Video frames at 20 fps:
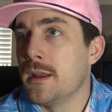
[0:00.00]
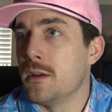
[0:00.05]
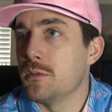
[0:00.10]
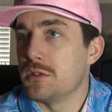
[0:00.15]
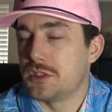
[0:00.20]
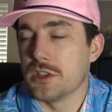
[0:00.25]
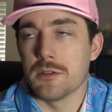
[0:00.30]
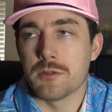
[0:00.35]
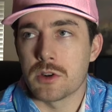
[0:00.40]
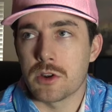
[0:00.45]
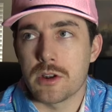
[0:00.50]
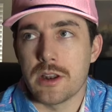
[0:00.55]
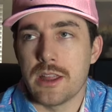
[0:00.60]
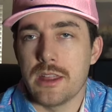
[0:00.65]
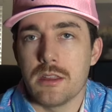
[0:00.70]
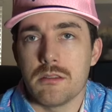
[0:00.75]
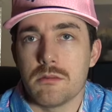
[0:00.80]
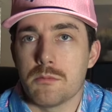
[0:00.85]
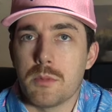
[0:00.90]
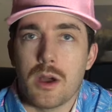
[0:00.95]
We still haven't heard
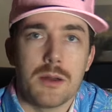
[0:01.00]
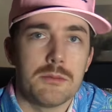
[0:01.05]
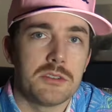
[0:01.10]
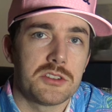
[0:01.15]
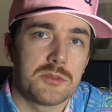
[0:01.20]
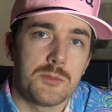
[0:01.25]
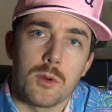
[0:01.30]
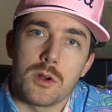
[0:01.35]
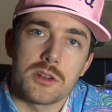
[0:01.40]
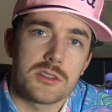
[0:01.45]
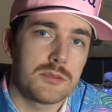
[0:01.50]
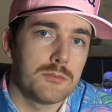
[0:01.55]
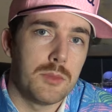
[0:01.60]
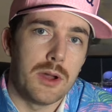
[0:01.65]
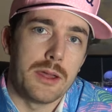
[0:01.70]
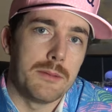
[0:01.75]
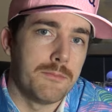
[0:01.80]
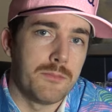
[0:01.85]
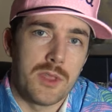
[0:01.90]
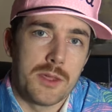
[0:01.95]
anything from Bob Does Sports,
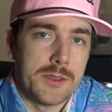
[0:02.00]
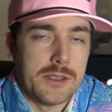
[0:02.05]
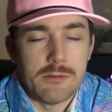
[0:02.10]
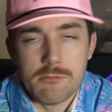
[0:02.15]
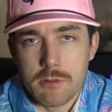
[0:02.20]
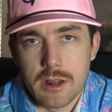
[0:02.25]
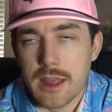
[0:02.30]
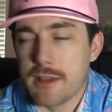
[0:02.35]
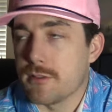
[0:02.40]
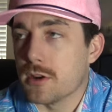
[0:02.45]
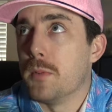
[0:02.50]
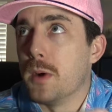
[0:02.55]
but I mean, whatever.